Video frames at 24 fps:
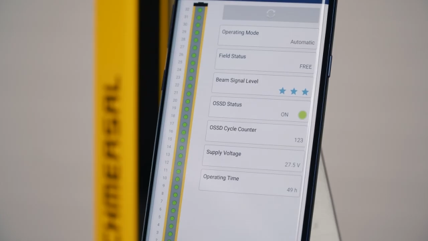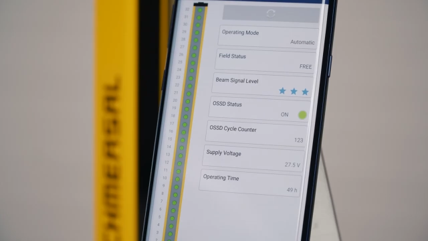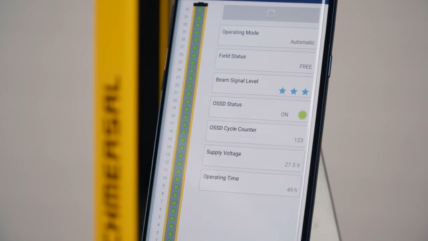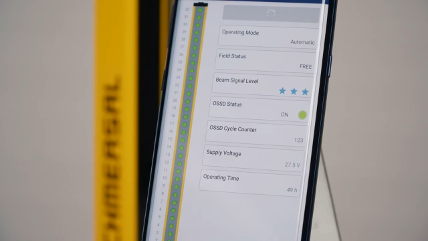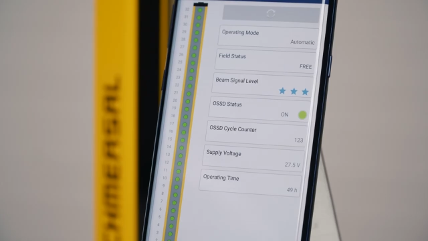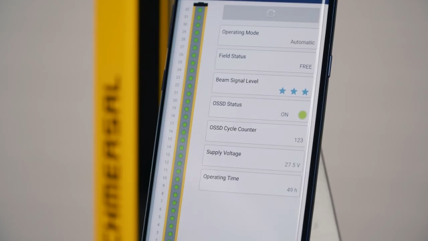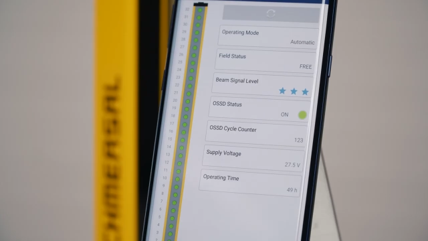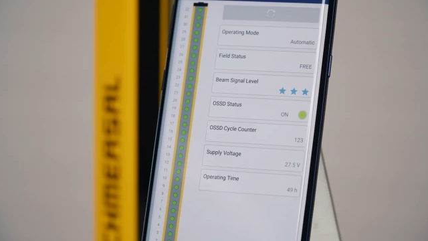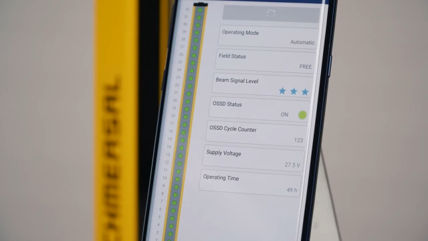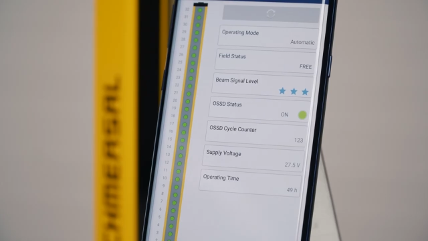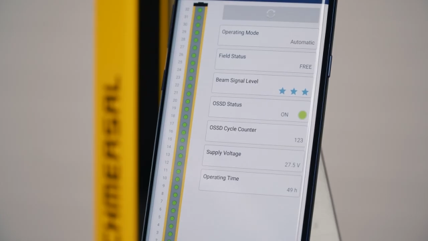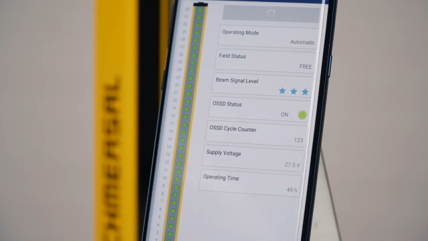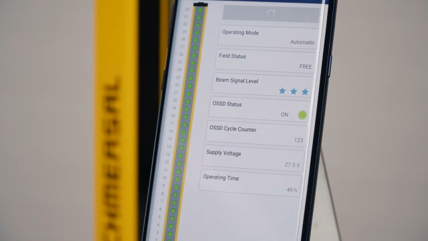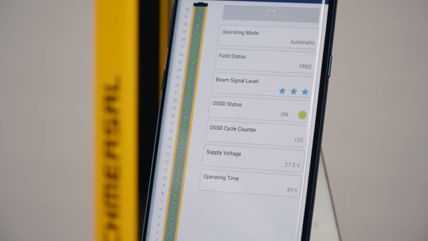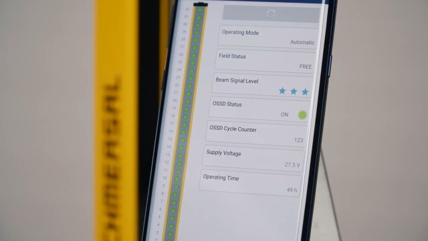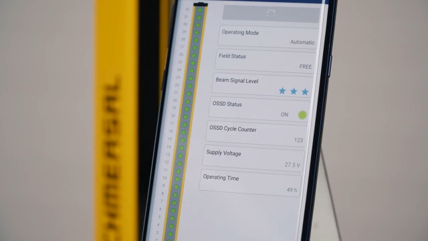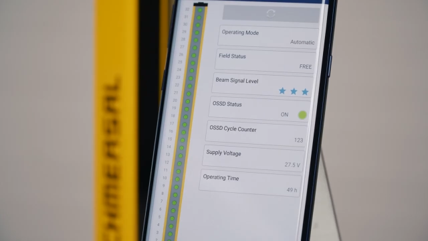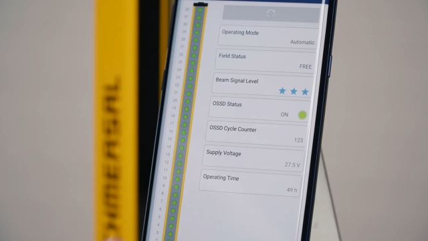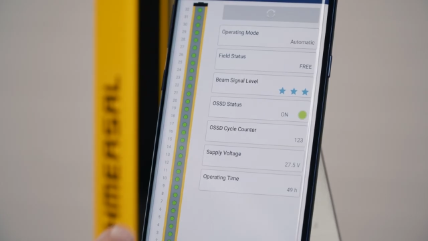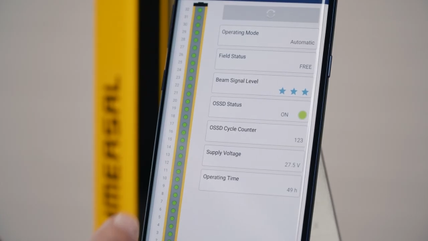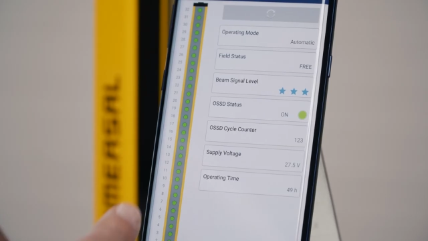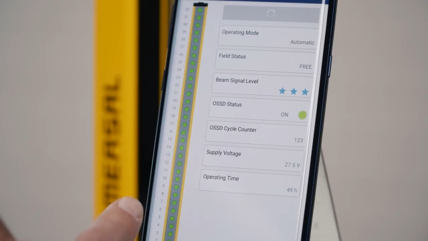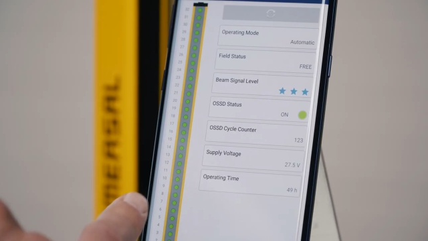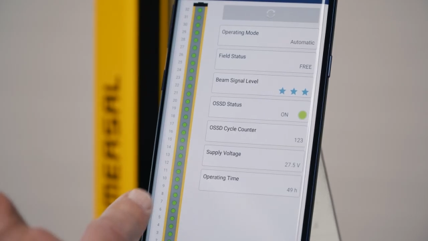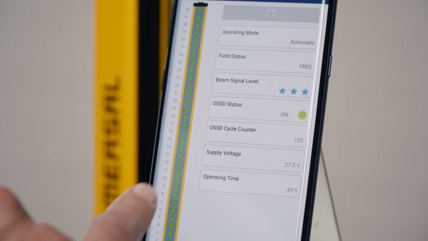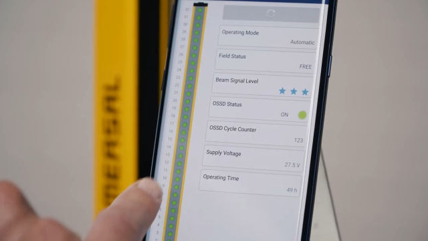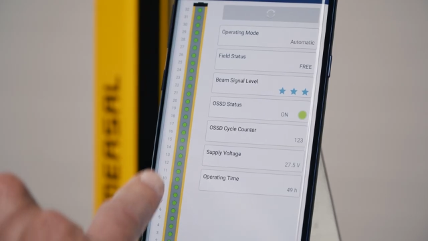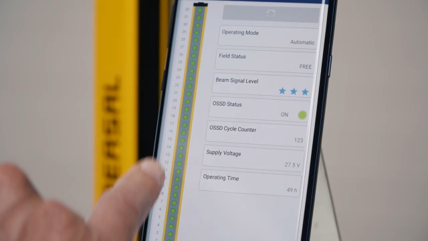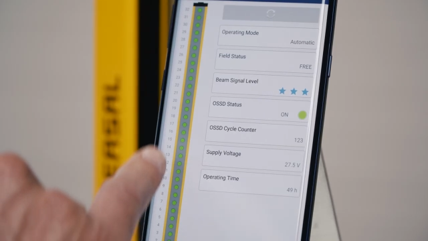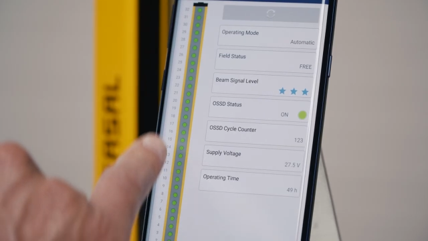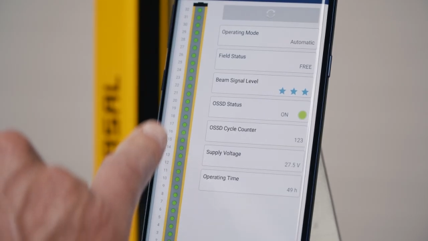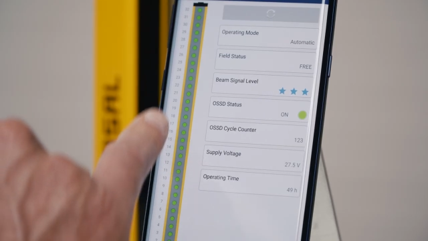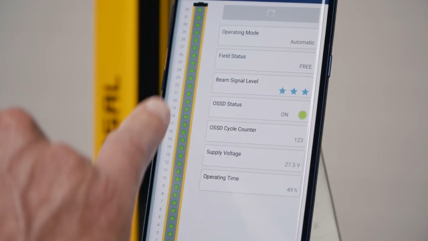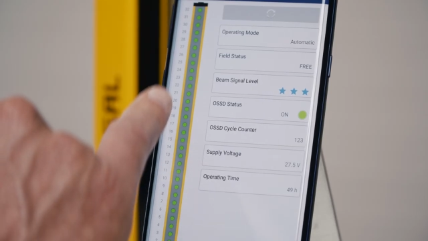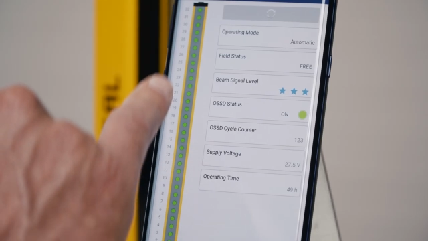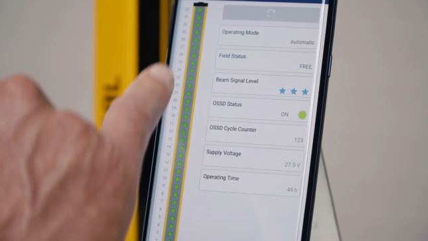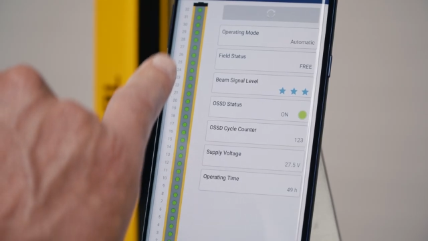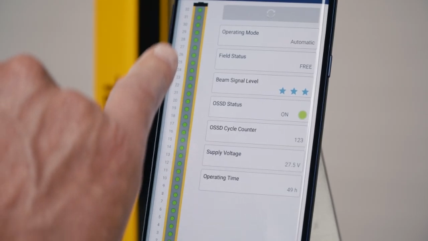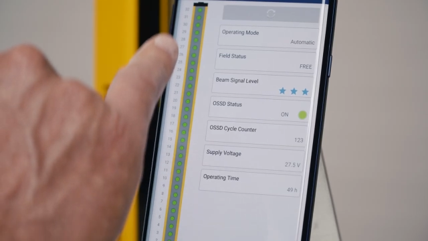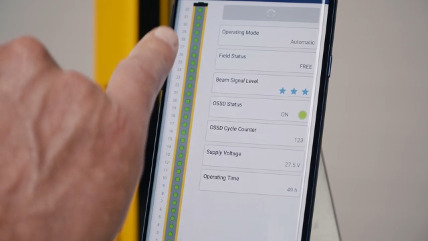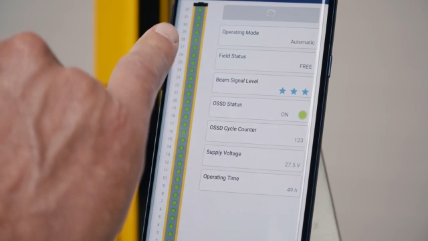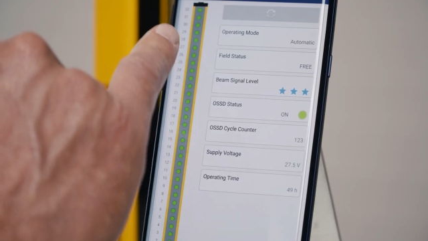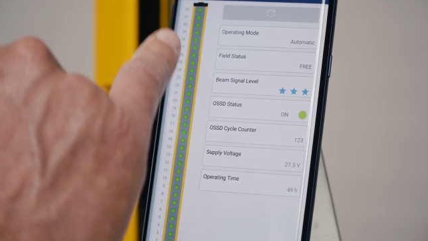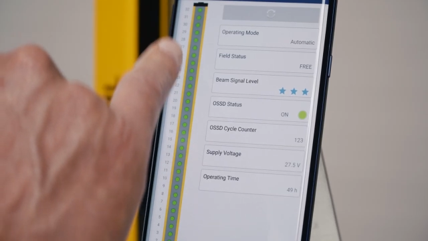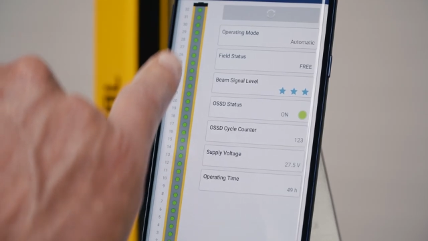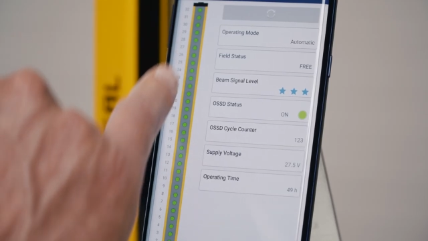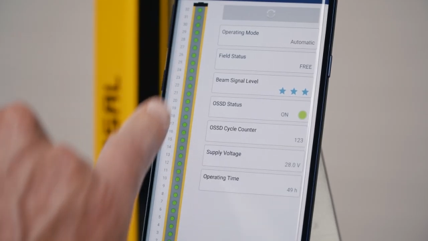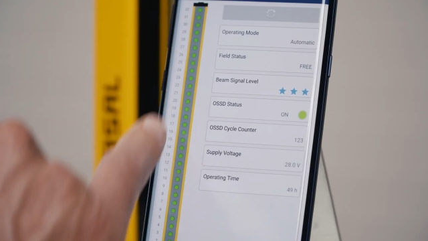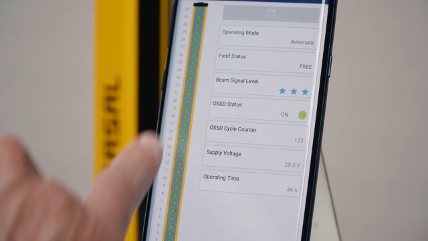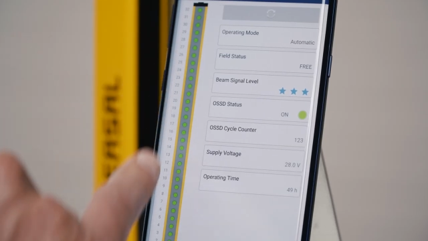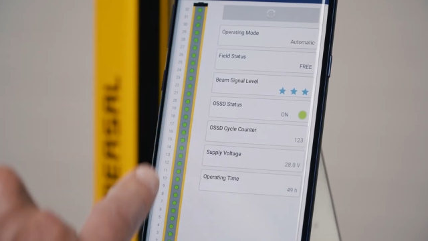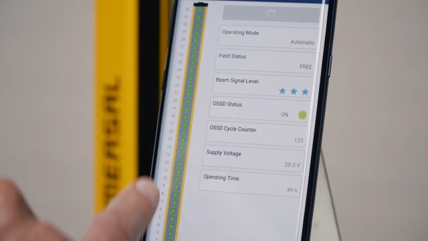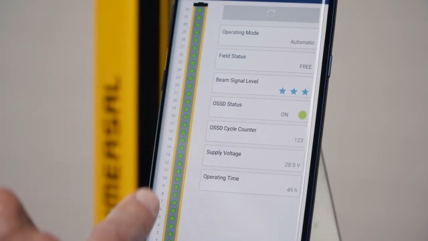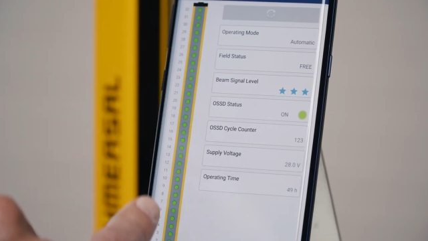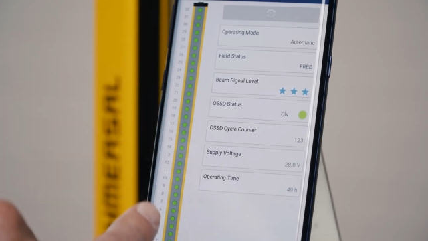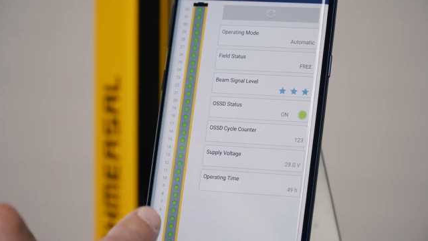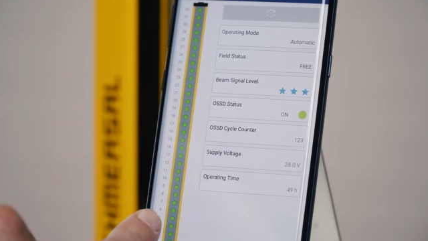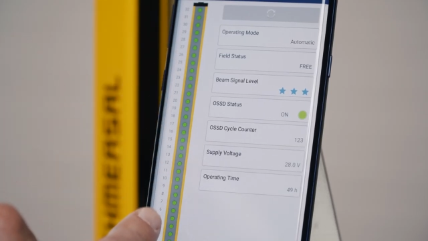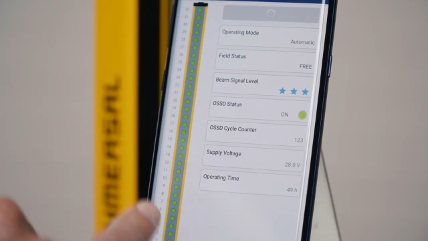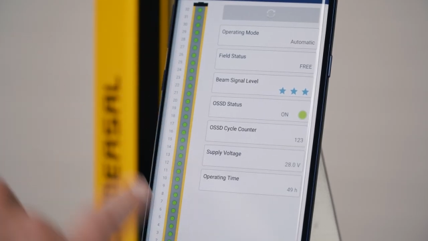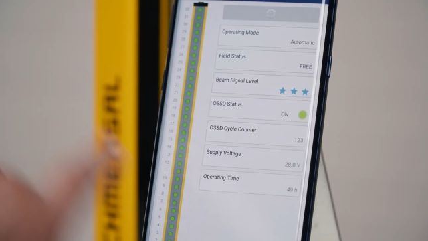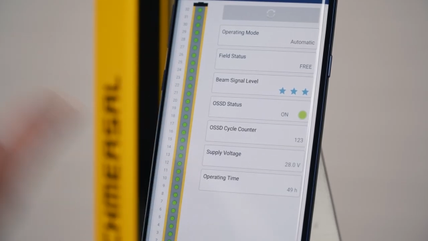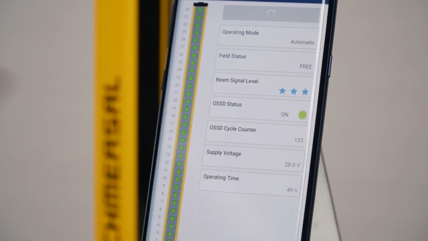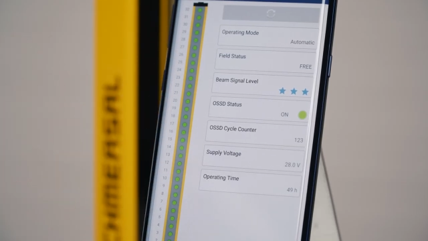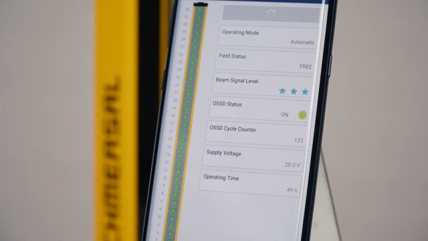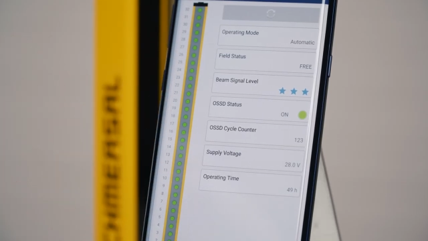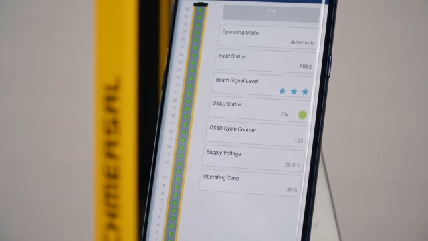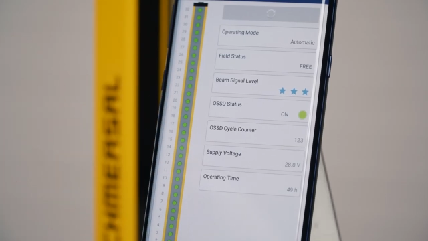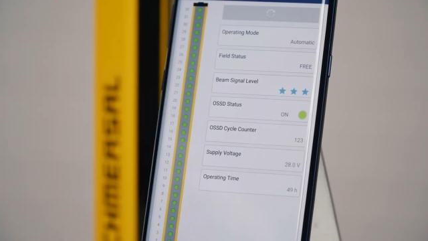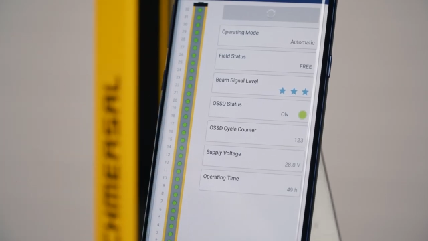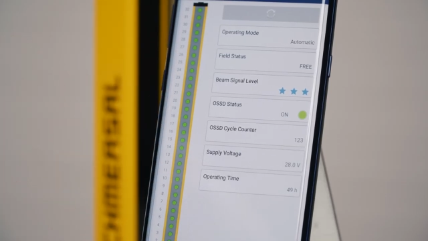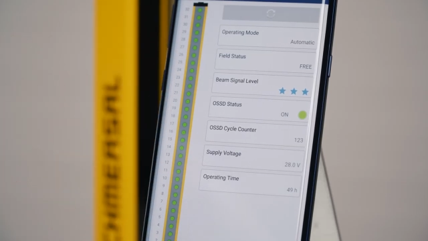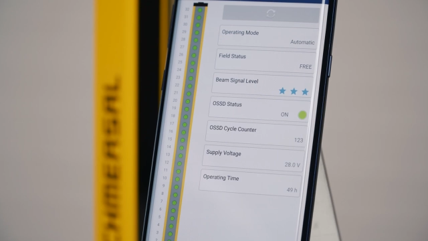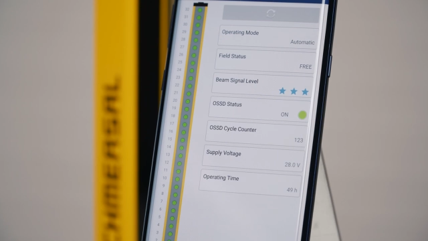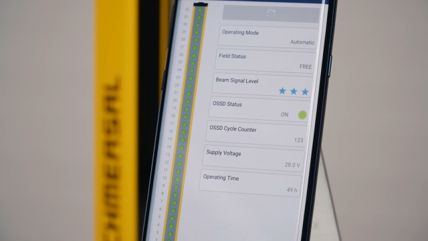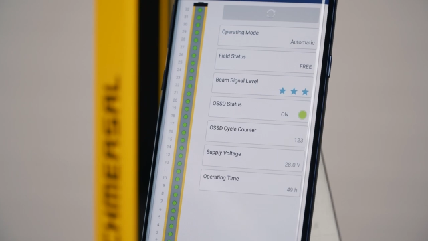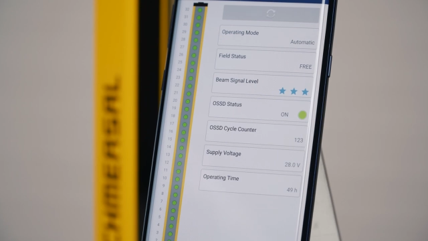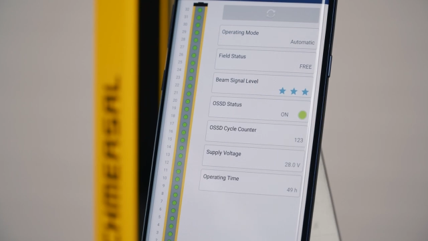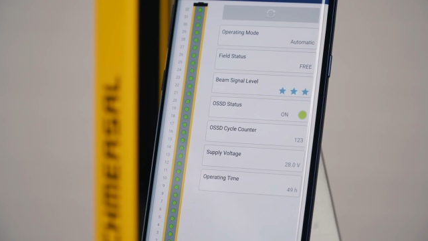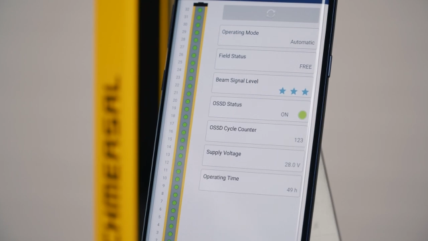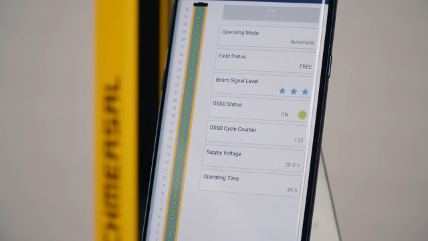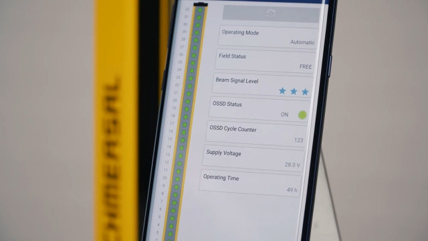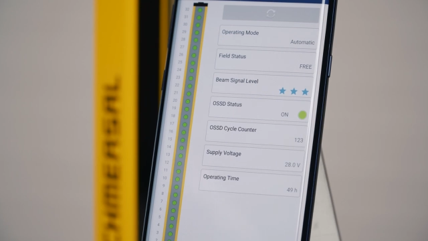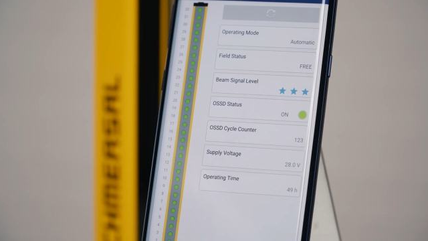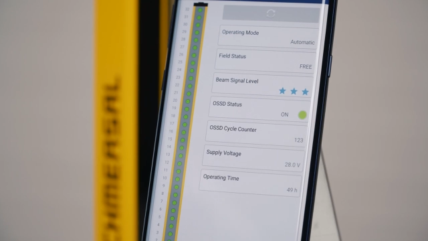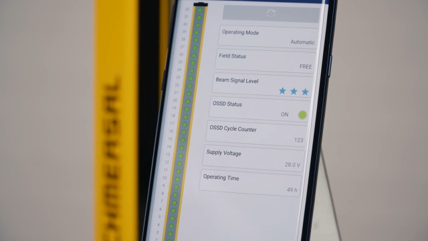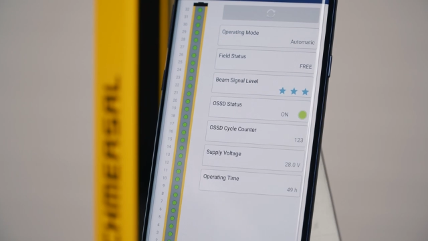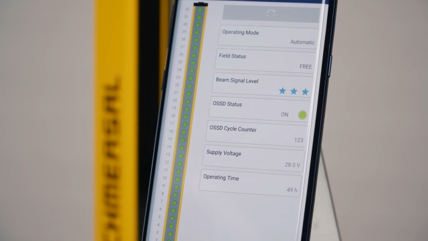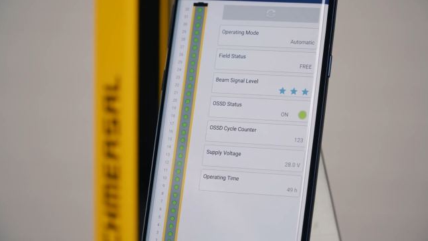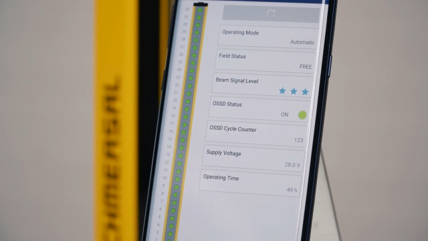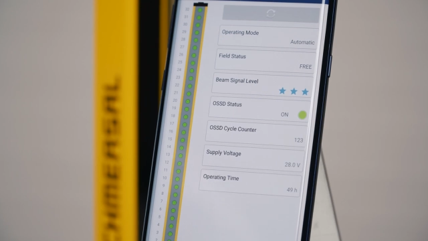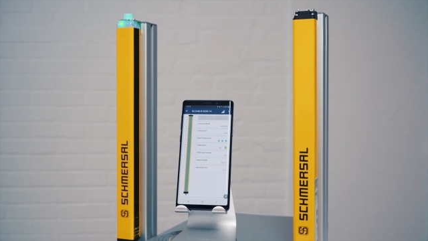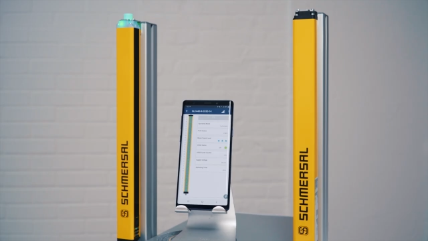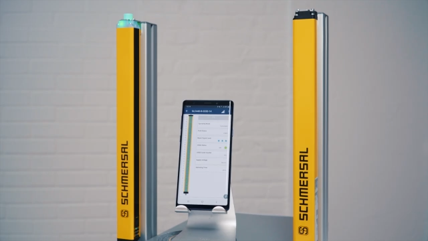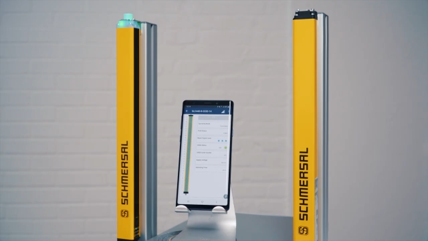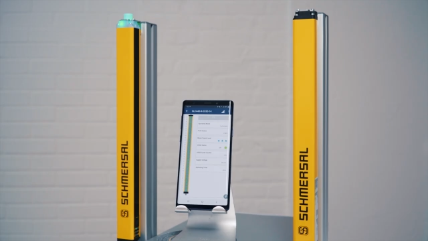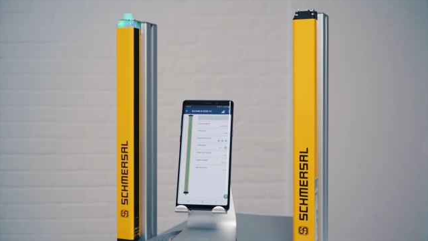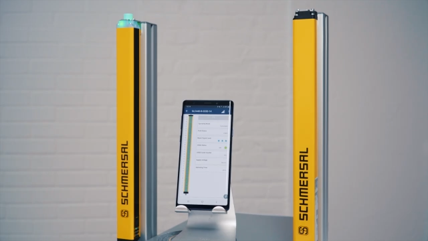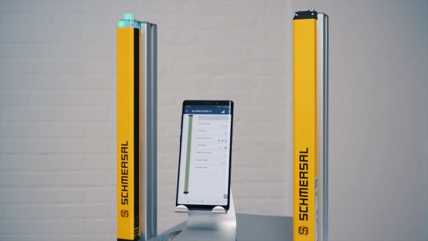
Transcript: No face is visible, so there are no lips to read.